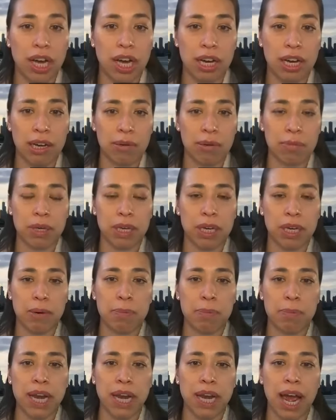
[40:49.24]
Um,
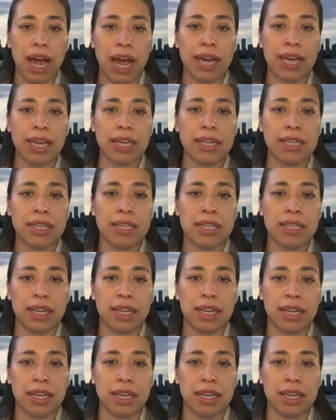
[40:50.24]
but I
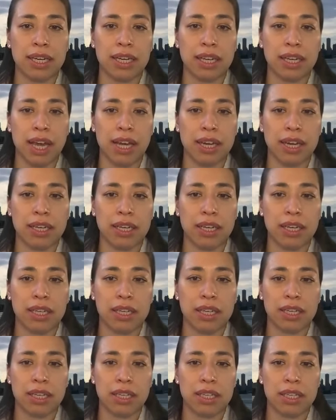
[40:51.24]
didn't like
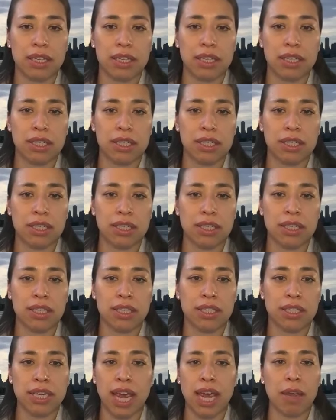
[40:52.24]

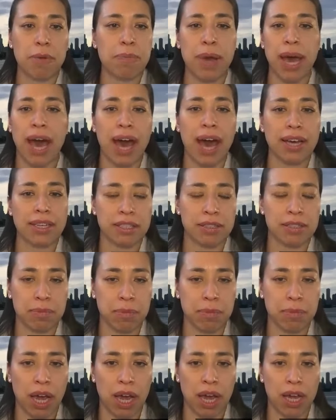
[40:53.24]
stay past
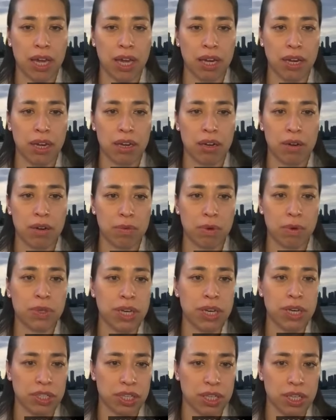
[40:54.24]
my
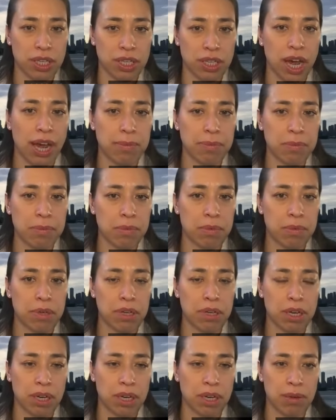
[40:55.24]
rotation time
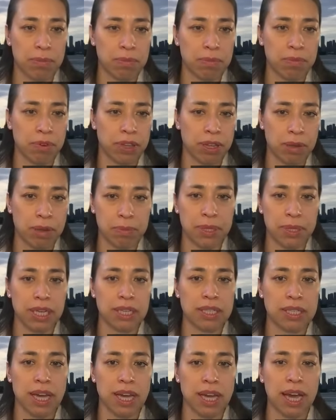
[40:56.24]
um, for them
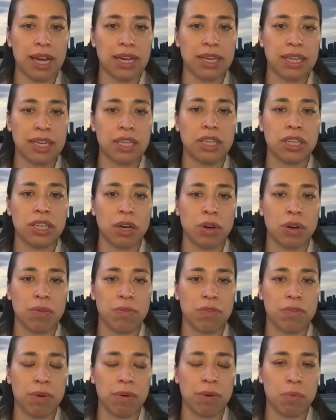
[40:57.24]
because I did go
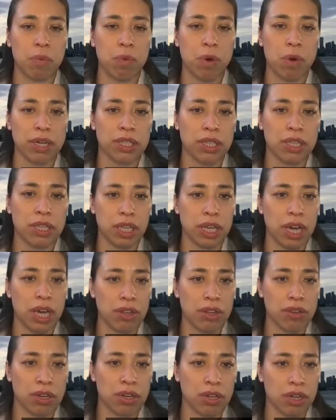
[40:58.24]
from one to the
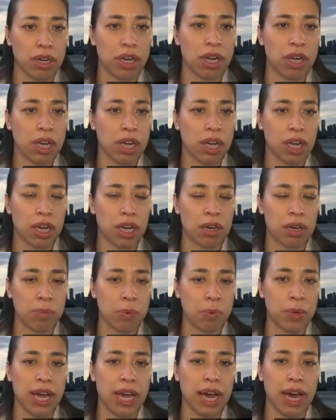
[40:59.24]
other. Um,
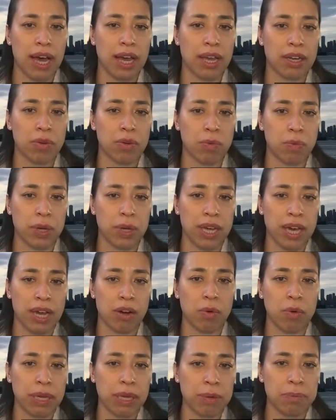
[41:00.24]
we had we had
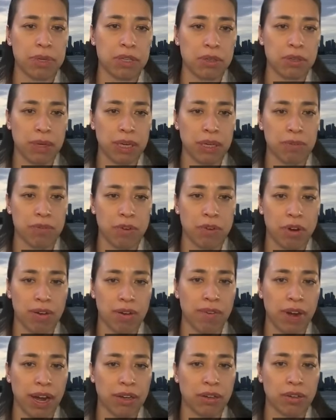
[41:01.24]
a week between for our
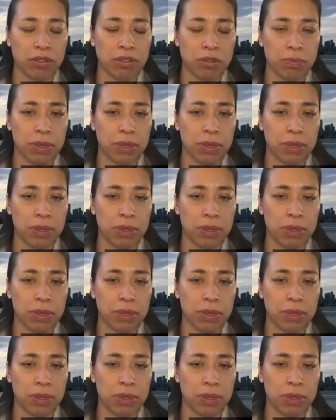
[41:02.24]
finals,